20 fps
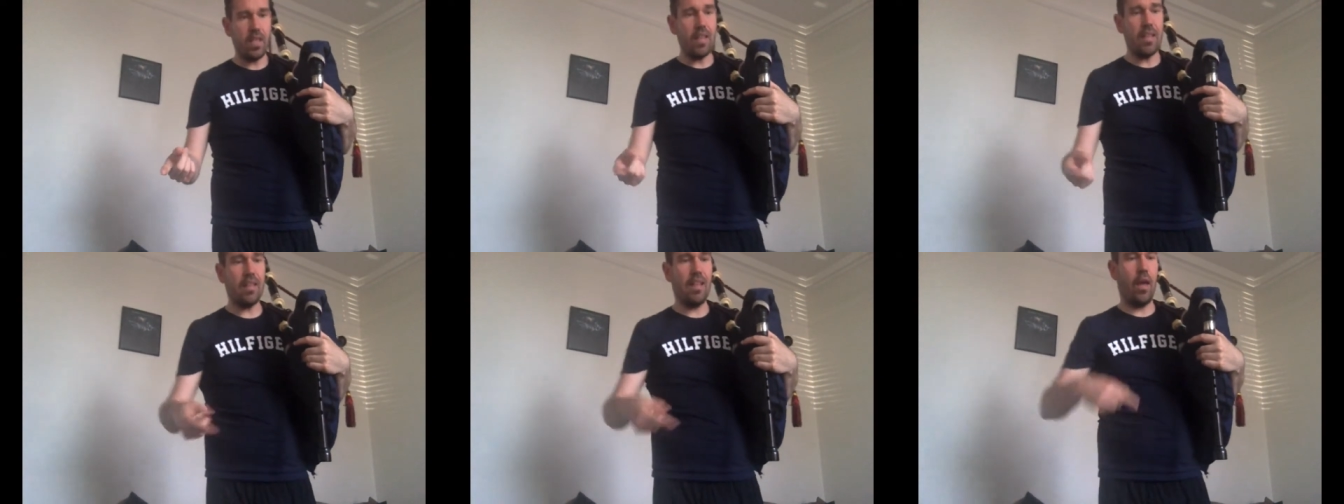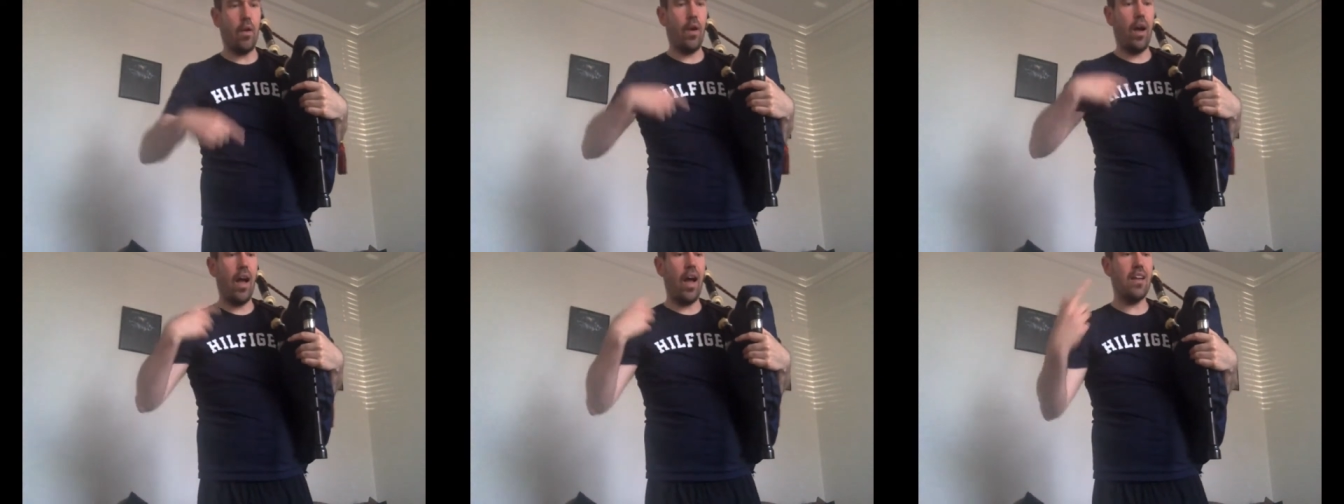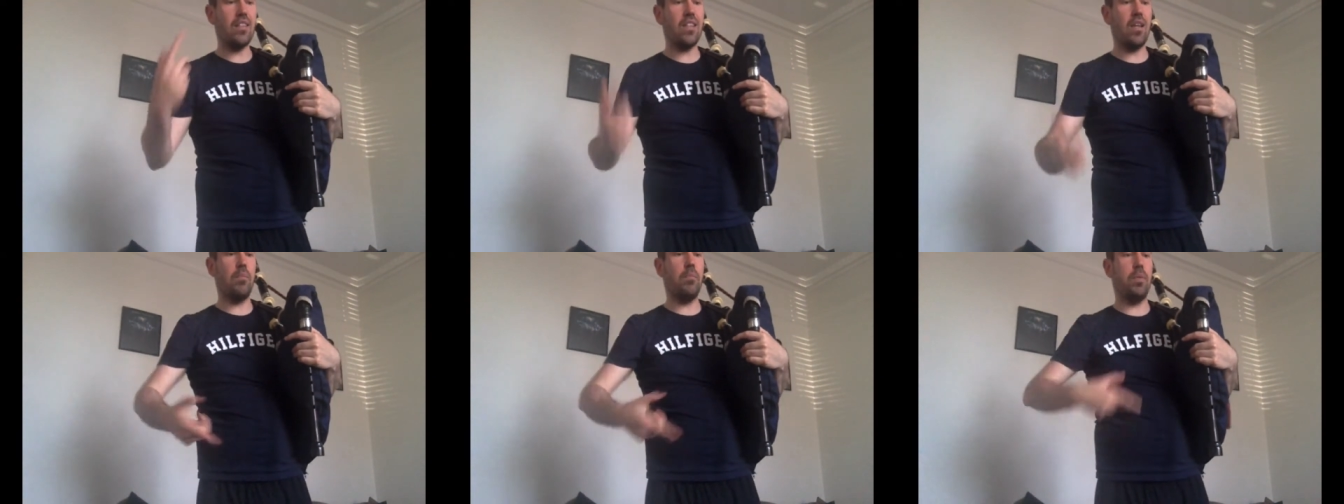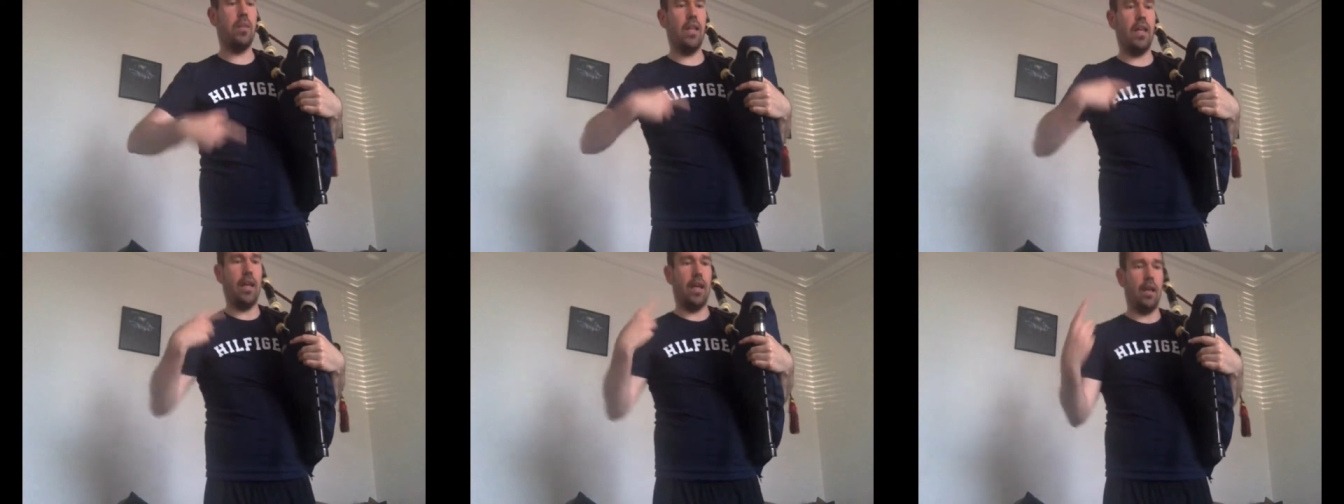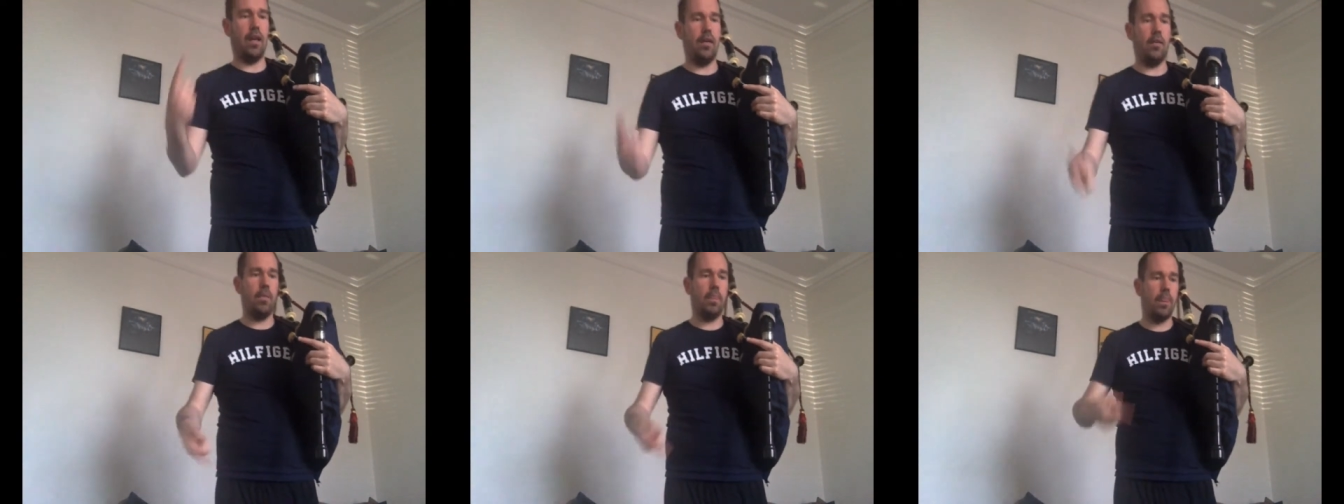Now as I
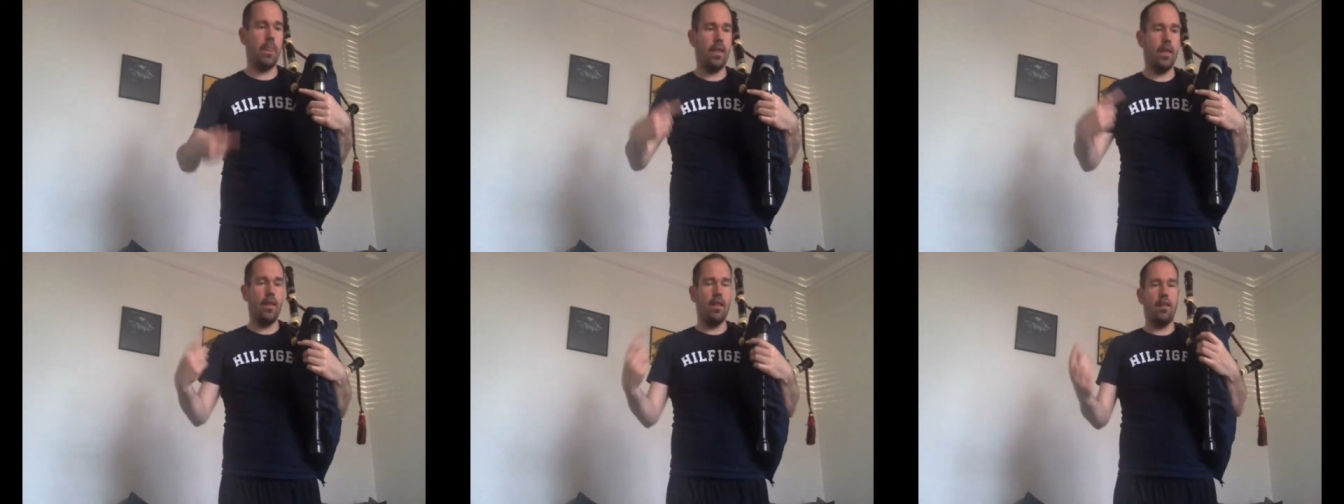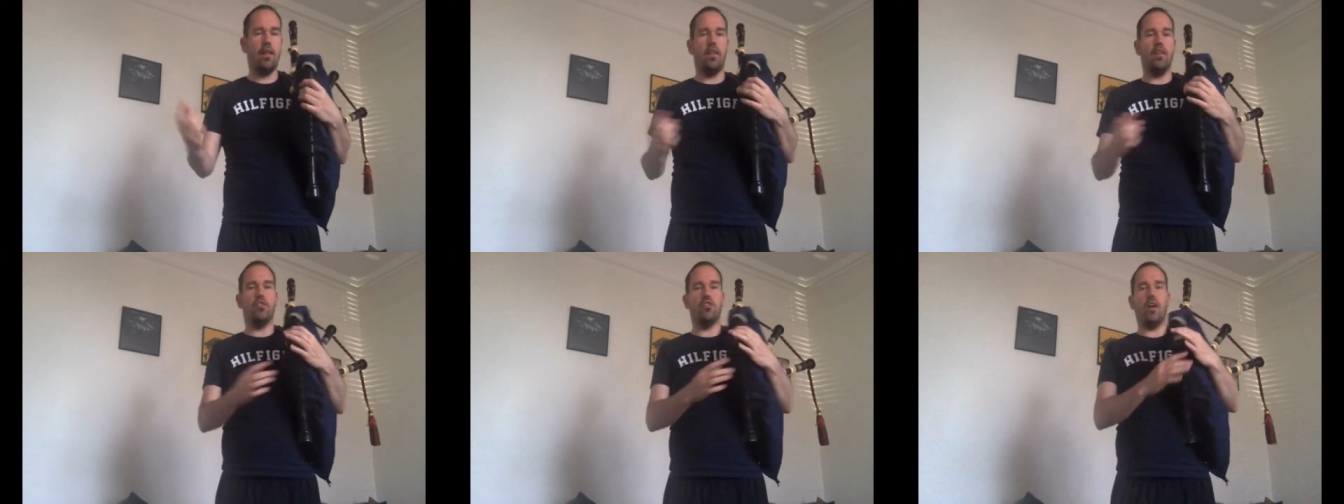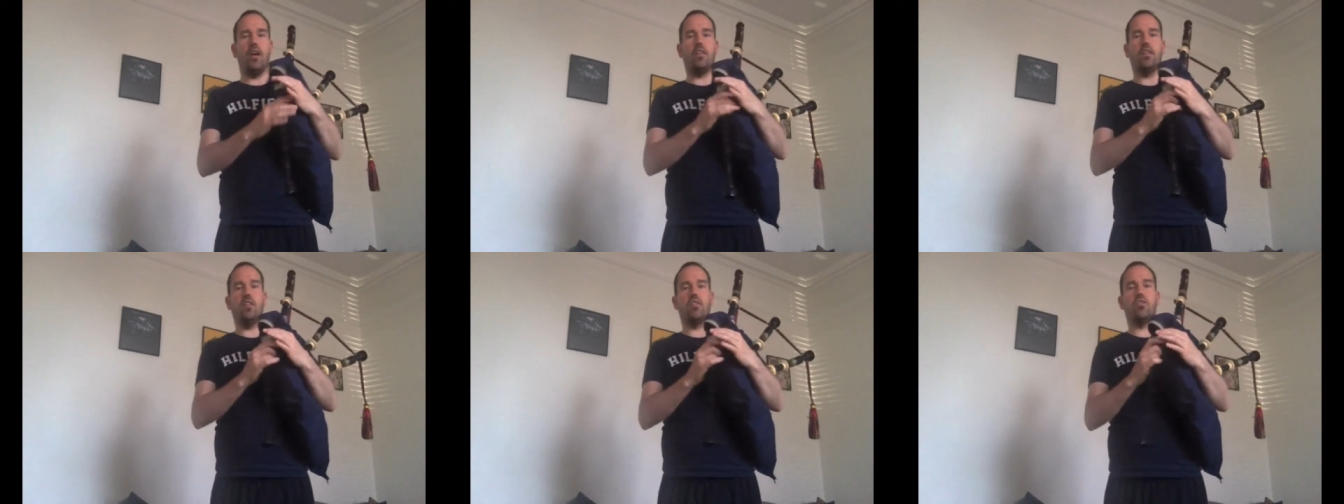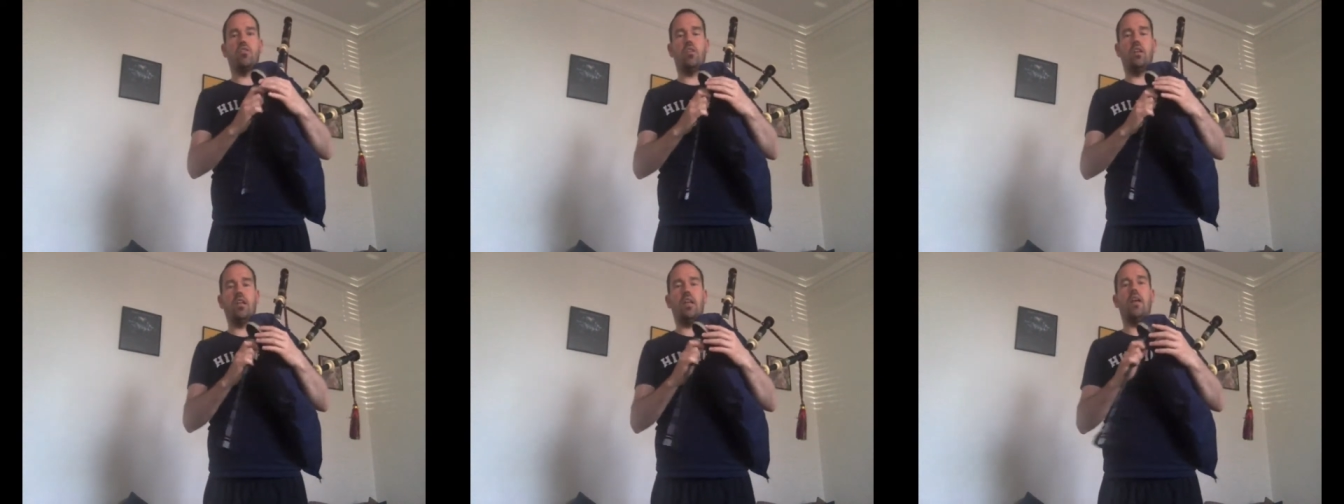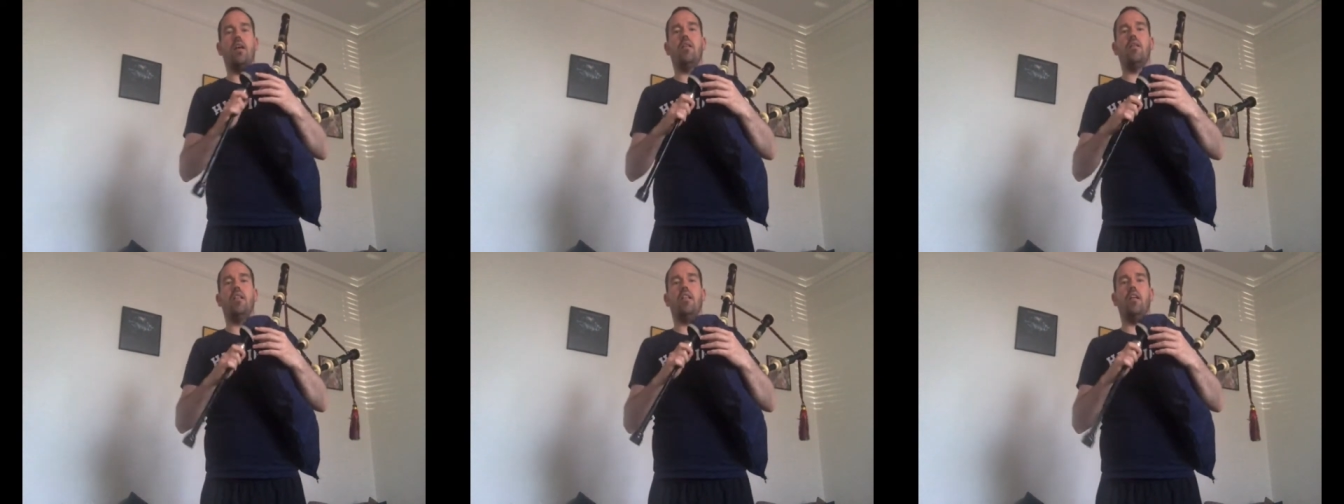play, the chanter's going to
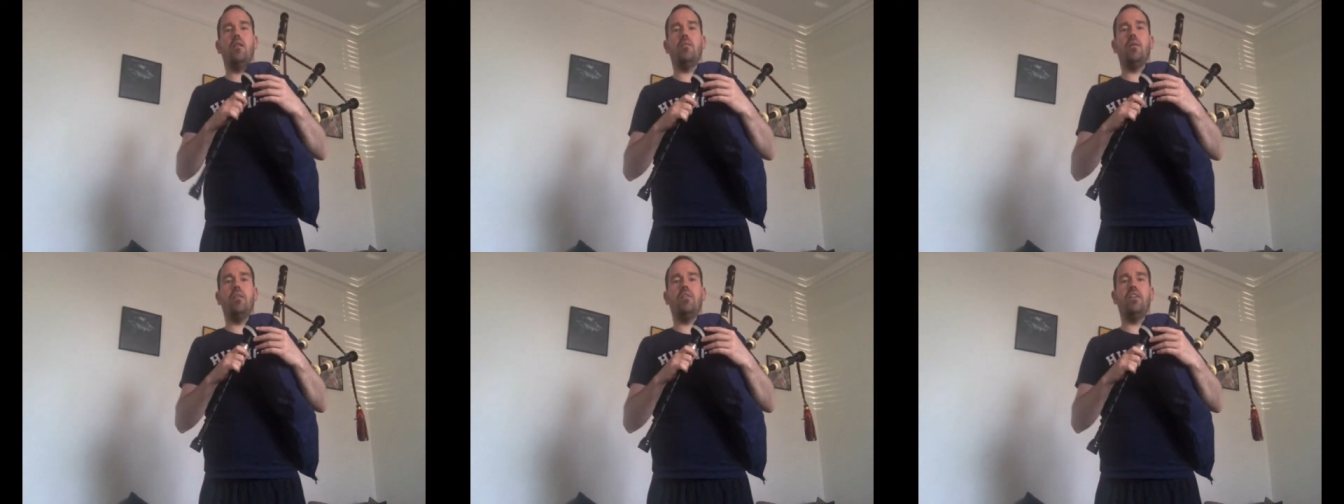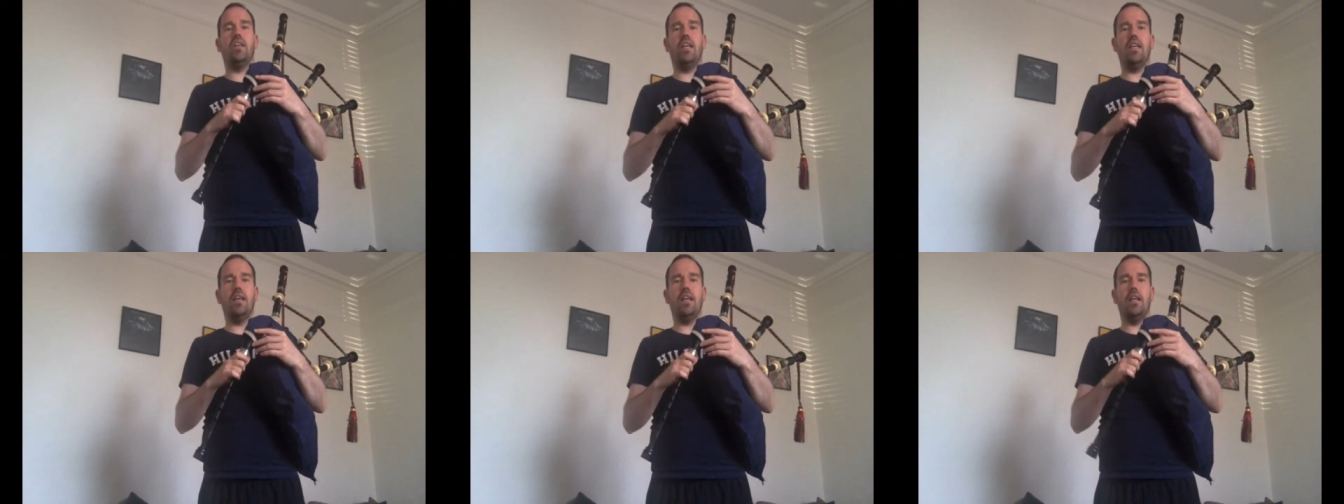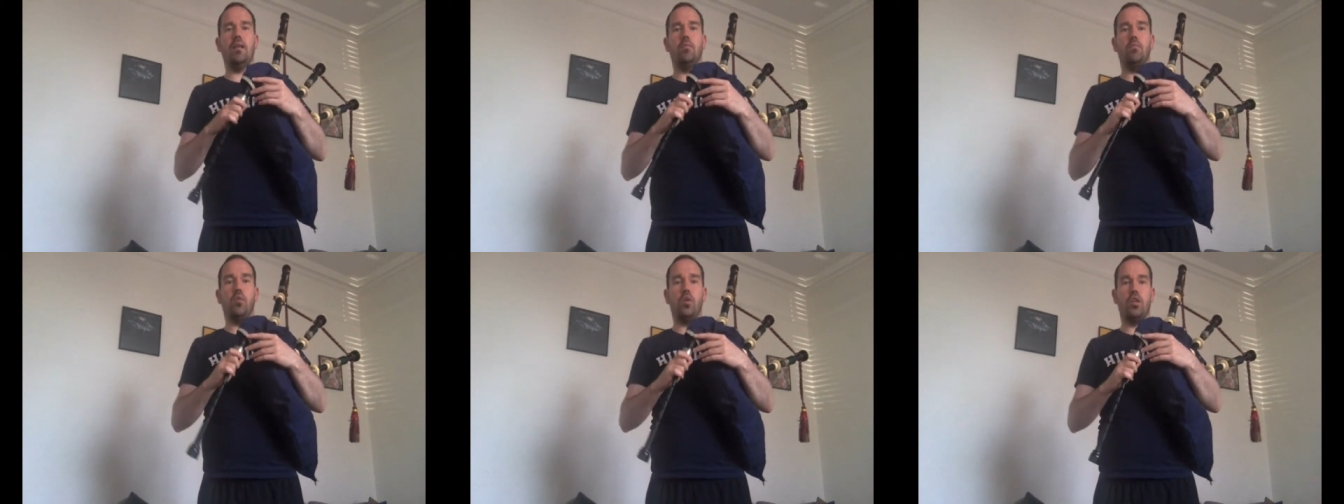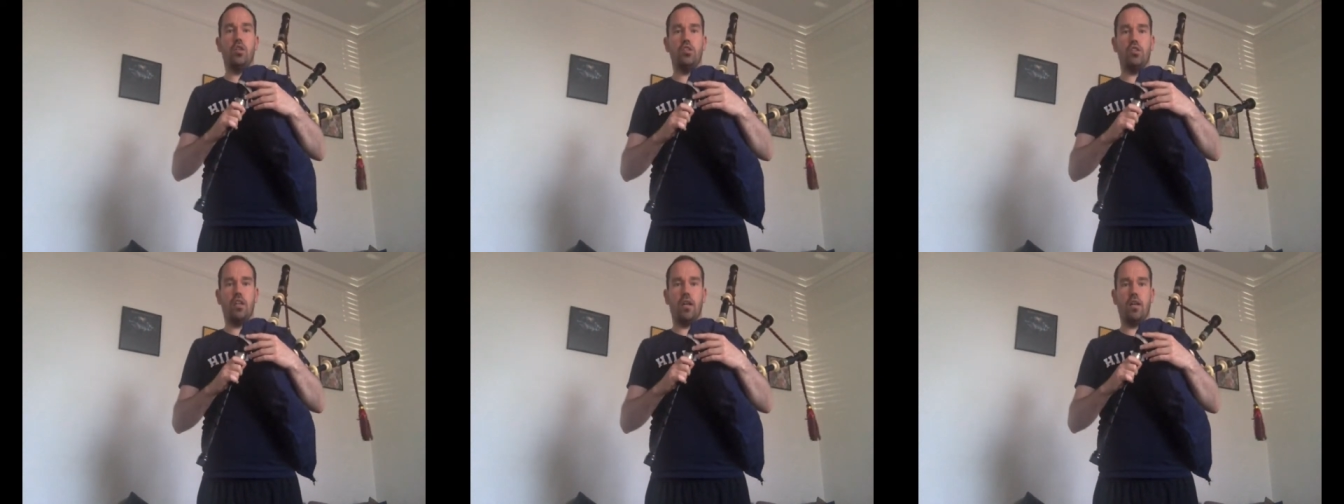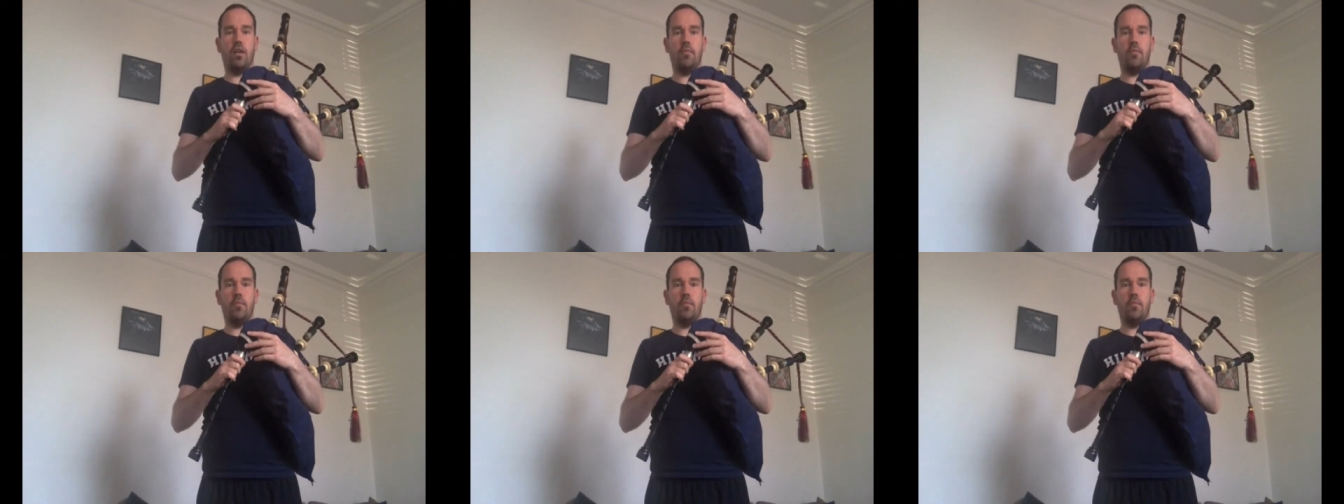get a little bit of heat and moisture,